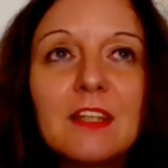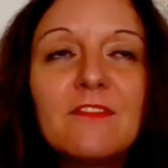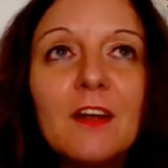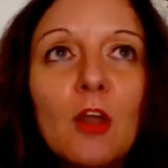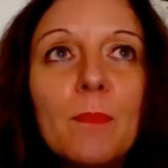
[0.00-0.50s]

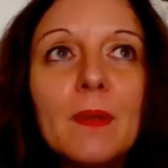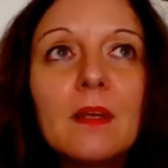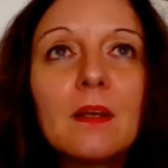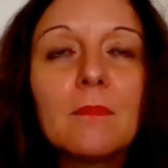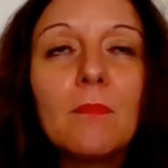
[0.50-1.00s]

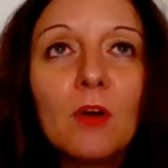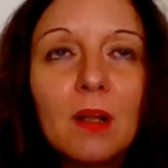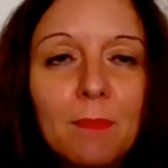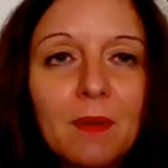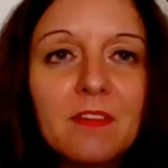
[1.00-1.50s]
Developing more
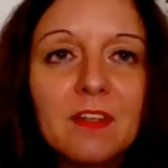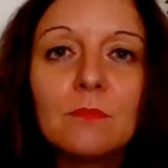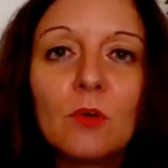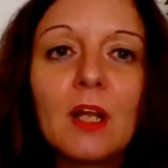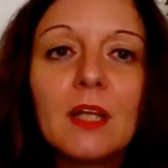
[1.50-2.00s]
empathy
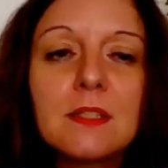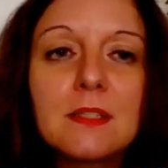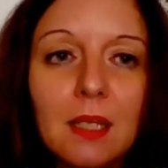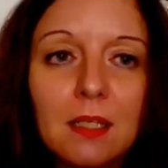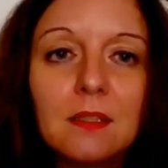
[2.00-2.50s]
and more
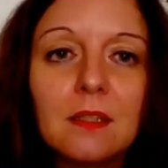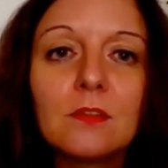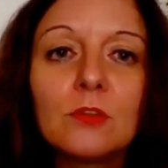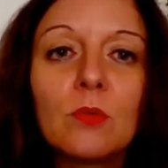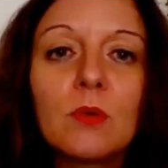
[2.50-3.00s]

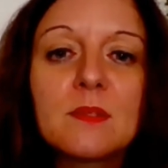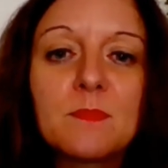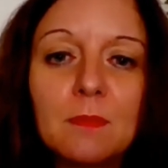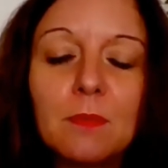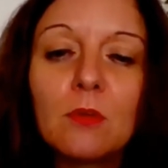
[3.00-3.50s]
understanding towards
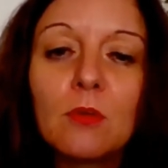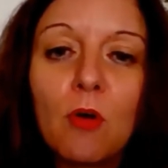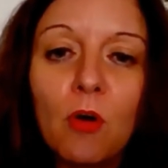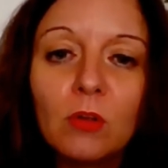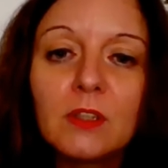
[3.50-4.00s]
people who
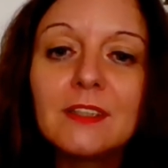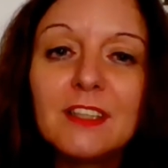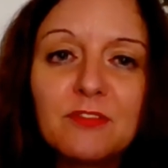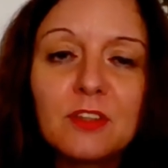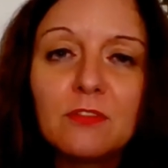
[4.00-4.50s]
hold a
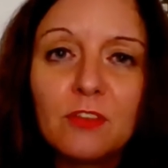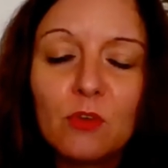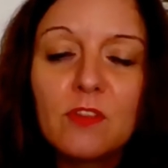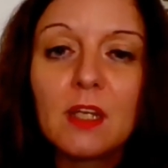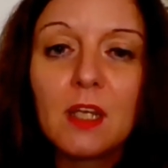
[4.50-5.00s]
different
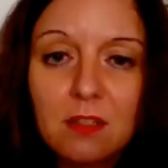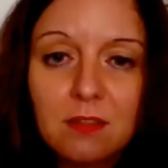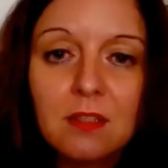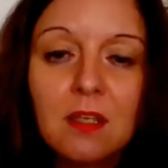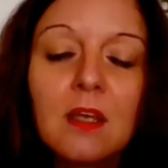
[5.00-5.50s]
view than
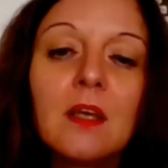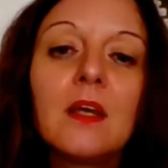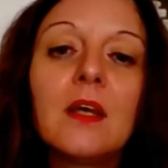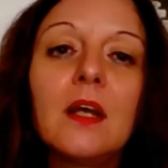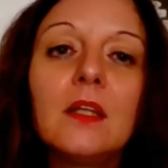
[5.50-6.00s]
us,
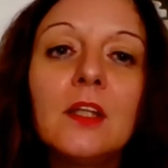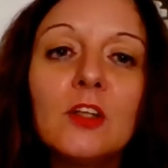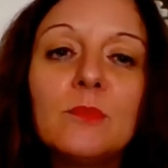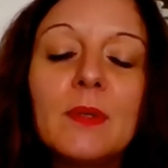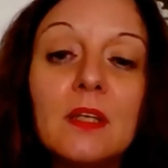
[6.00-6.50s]
and
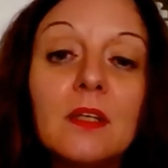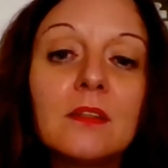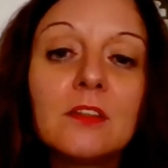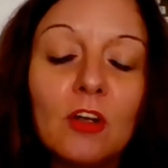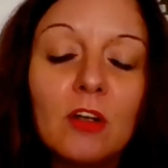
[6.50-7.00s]
not being
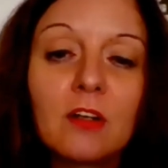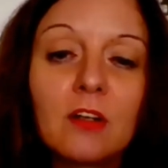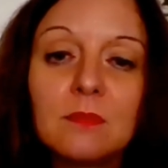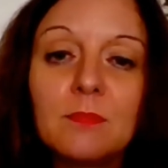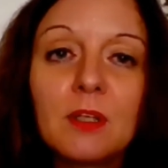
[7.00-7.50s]

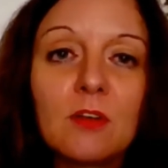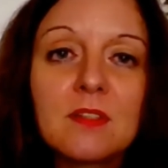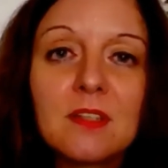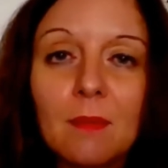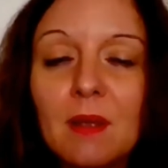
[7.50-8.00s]
intolerant
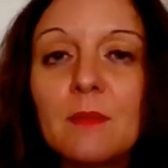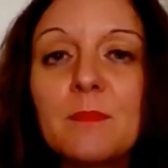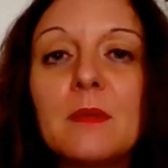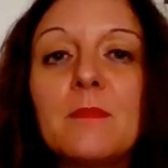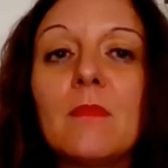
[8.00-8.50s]
because some other
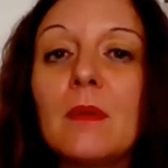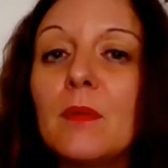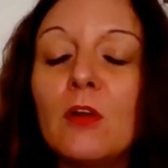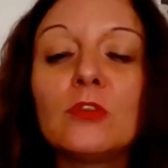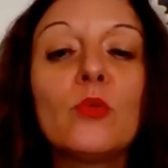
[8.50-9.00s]
people may
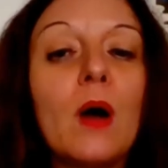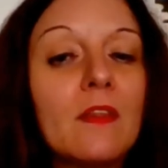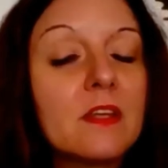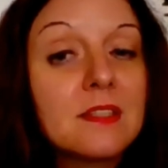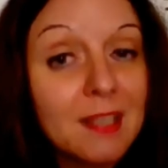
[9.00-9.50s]
belong to
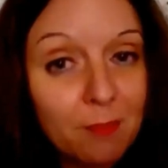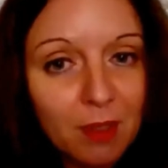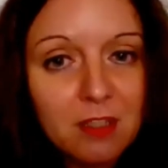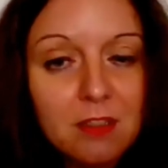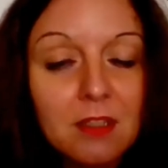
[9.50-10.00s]
other
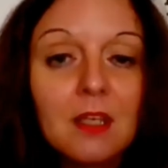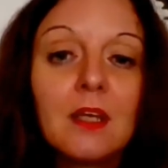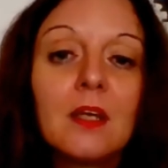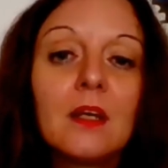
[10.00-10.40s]
segments,